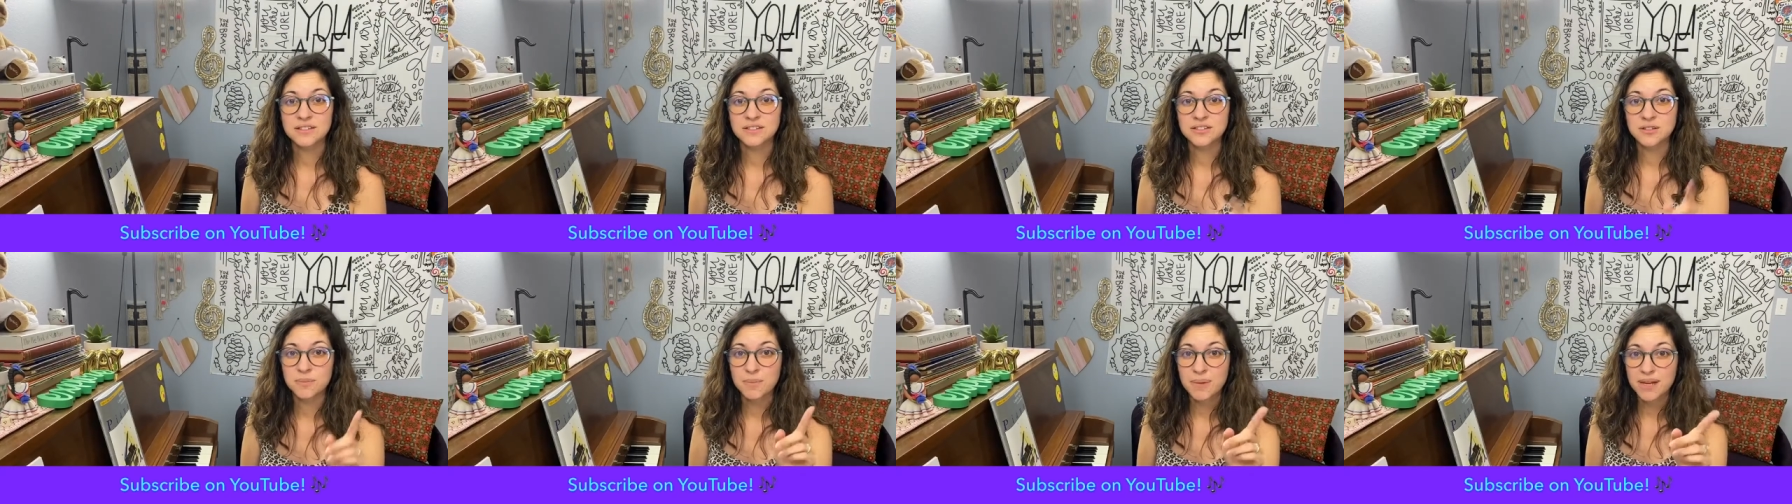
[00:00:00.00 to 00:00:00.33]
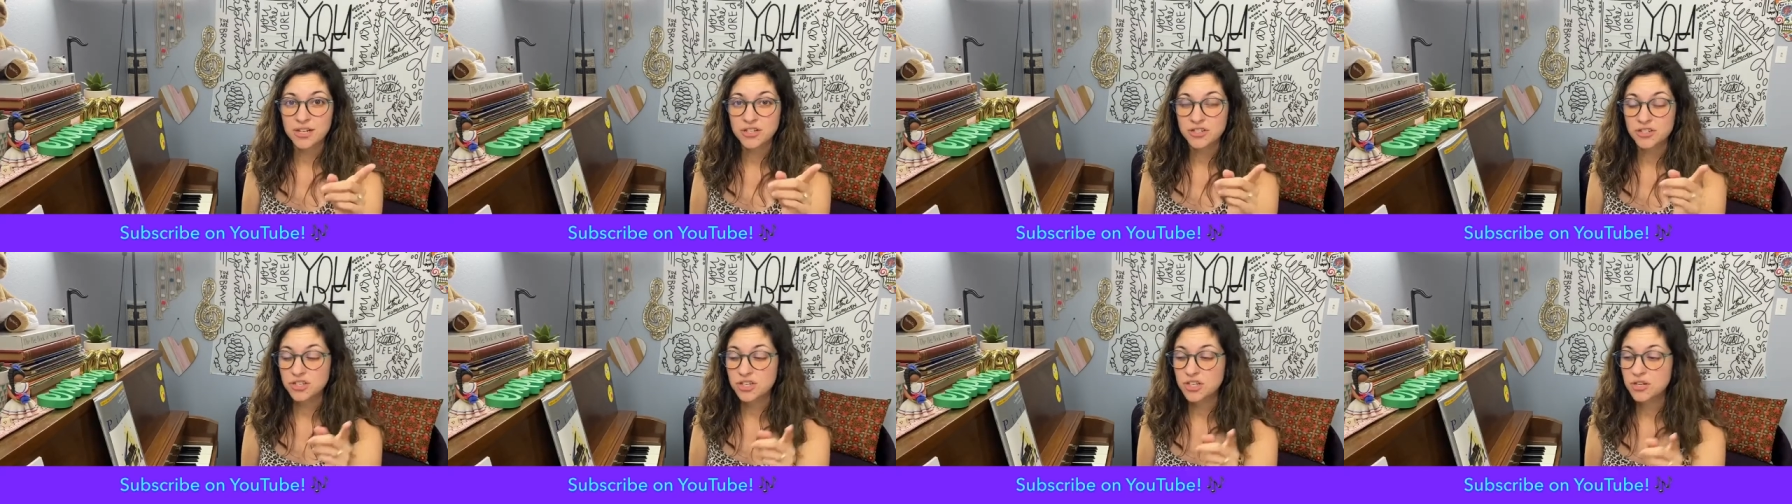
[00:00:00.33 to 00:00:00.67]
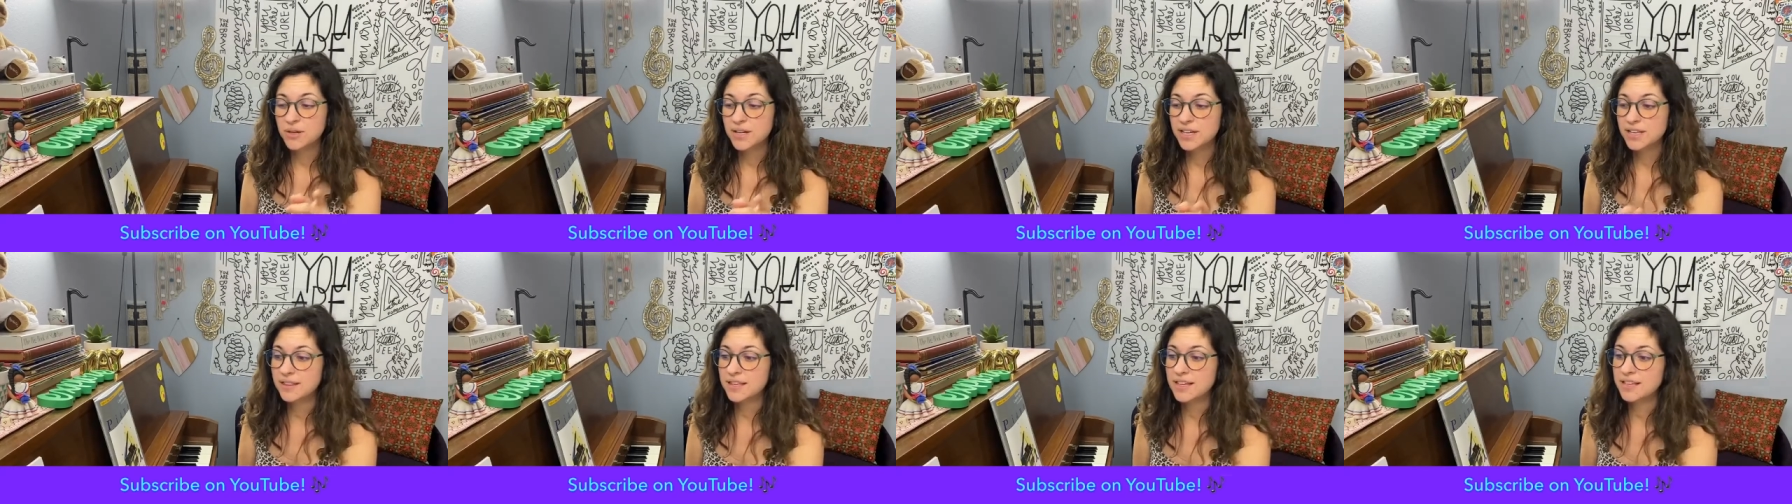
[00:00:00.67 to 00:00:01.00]
So make sure you
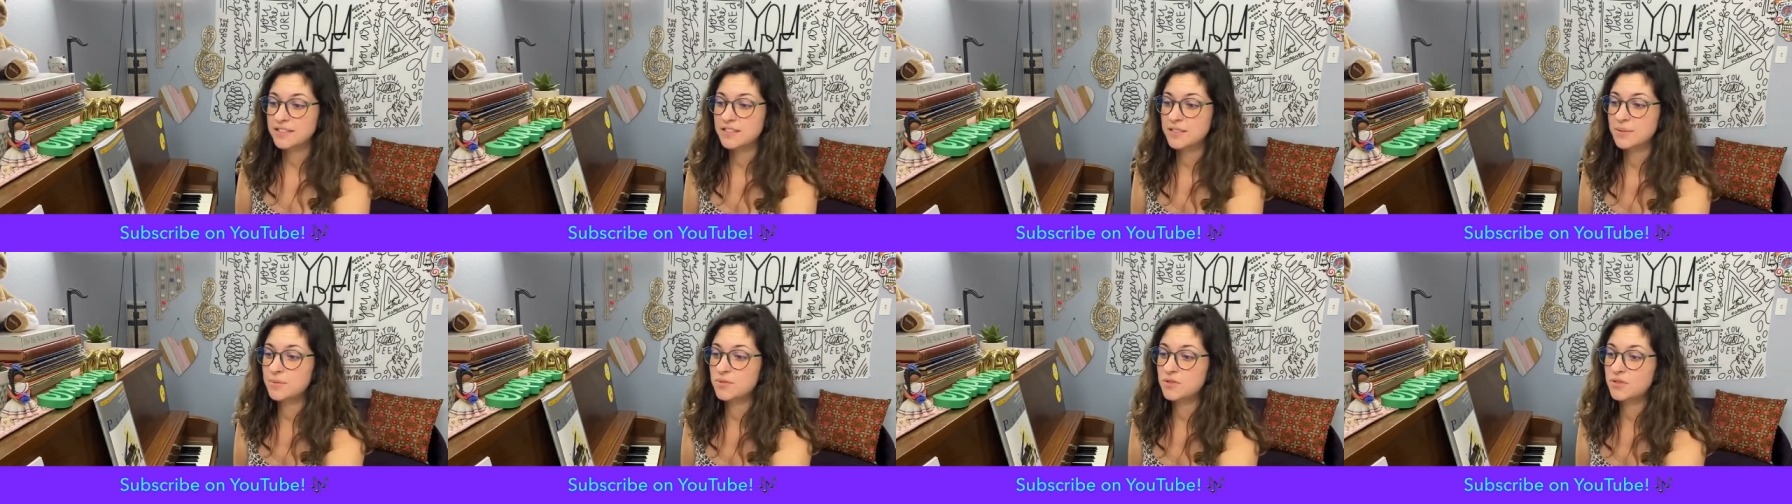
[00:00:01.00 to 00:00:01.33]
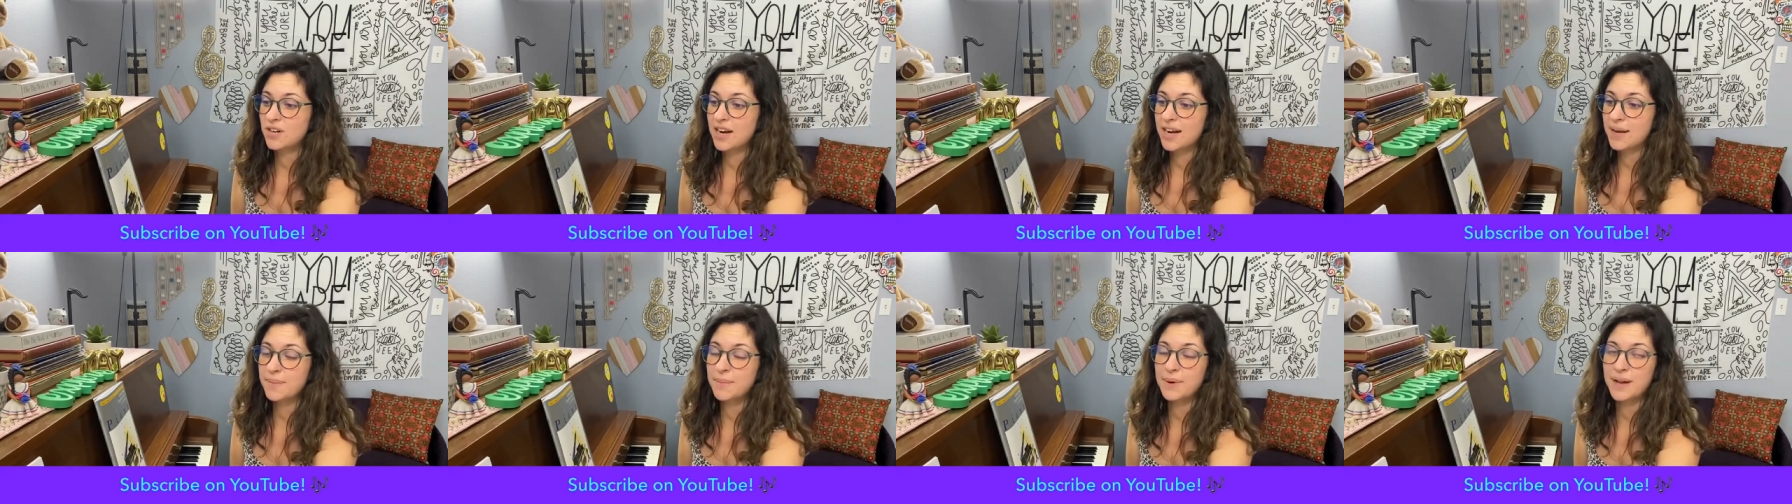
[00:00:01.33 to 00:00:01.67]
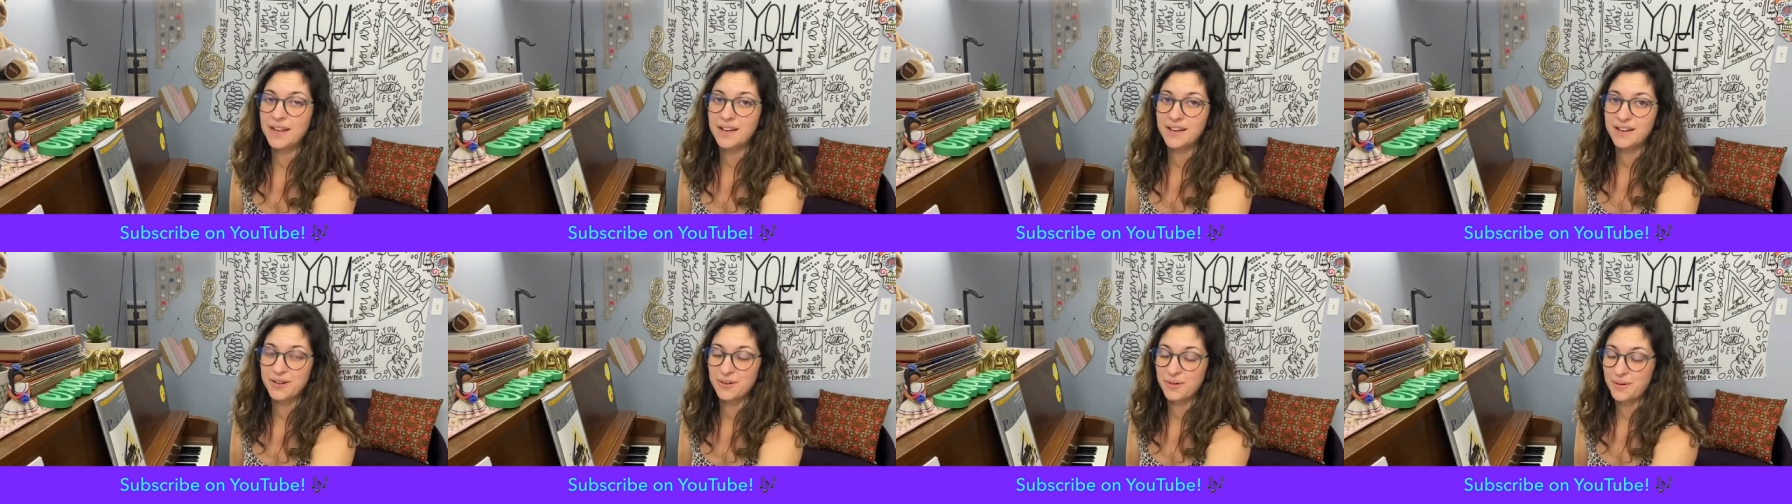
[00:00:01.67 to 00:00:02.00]
hit that subscribe
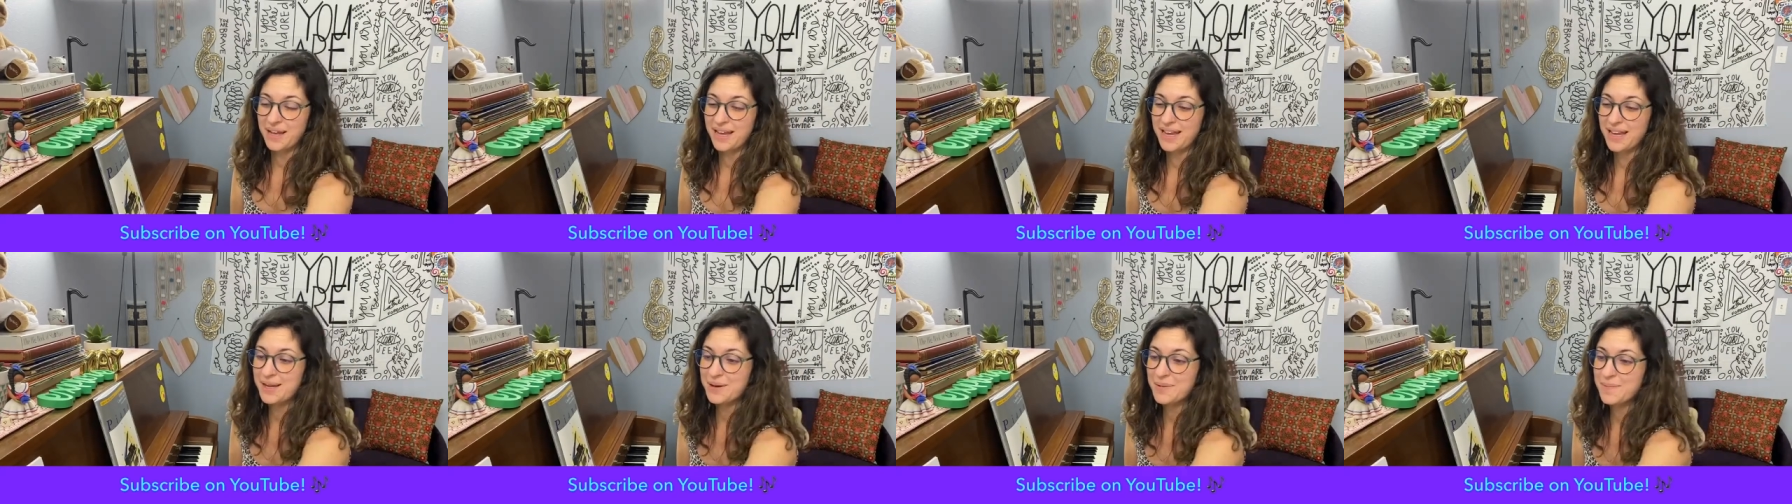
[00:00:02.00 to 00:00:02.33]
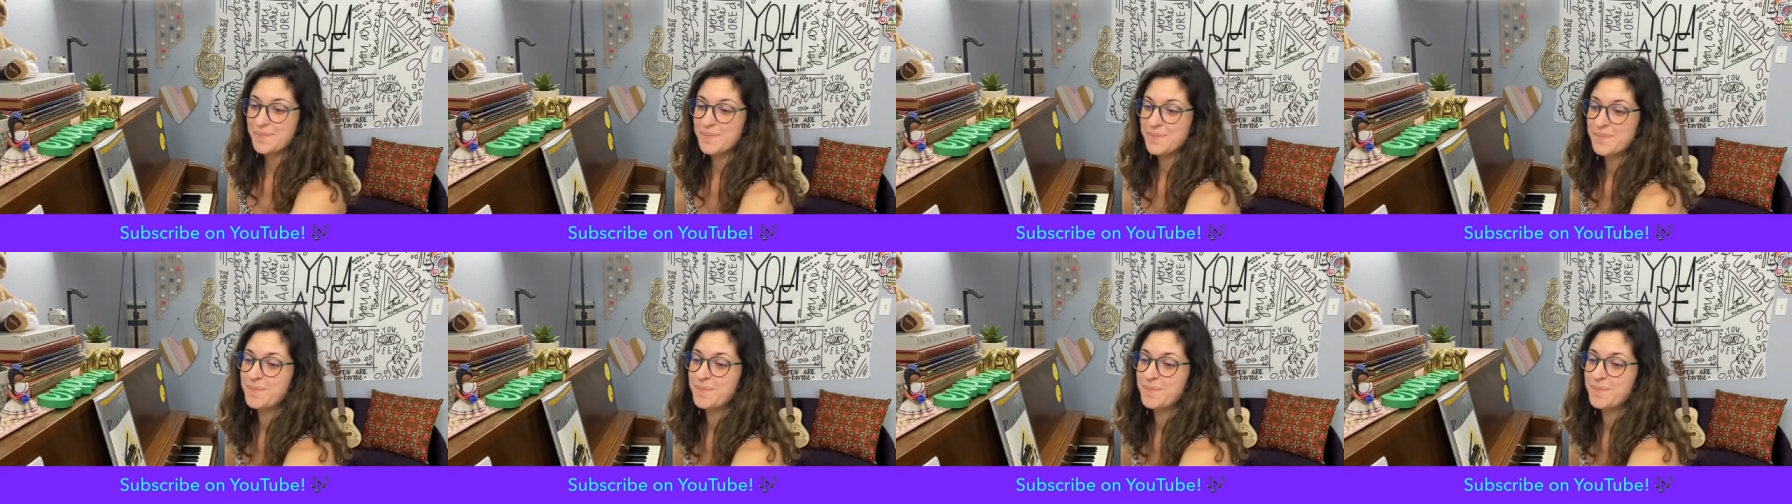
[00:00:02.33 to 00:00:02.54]
button, okay?